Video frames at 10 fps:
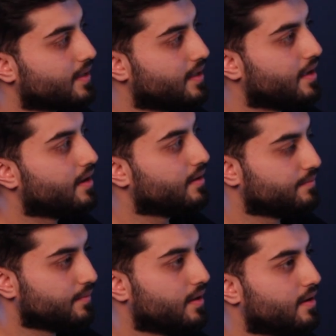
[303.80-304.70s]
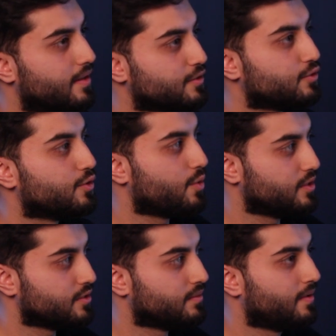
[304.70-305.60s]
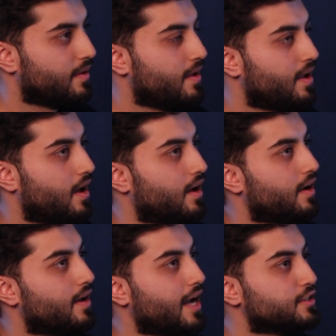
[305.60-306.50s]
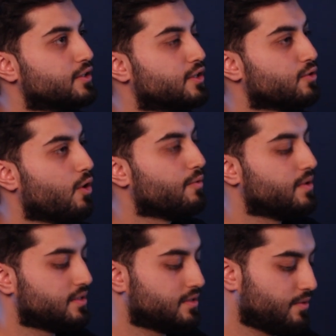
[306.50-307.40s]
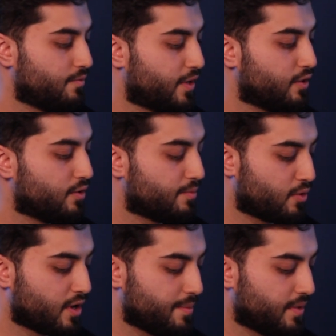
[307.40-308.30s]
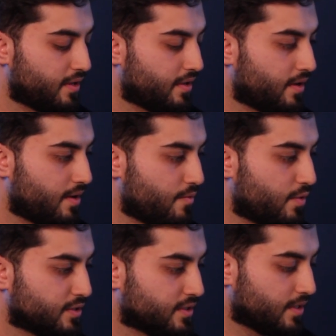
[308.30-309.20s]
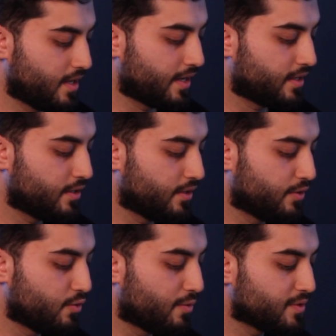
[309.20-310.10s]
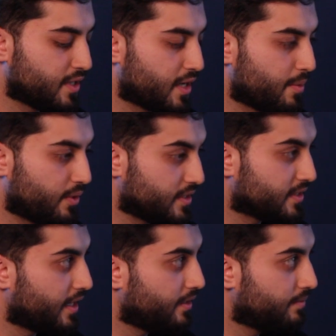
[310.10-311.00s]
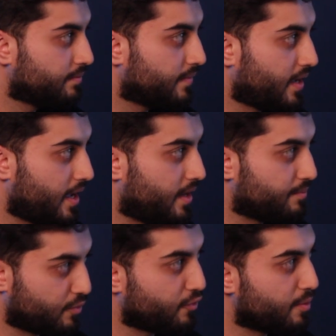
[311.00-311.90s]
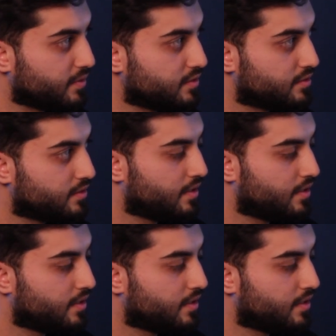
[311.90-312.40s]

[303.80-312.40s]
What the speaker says: Yeah, that's a good question. Actually, there's always, when you're programming versus, like, you always think about design and performance,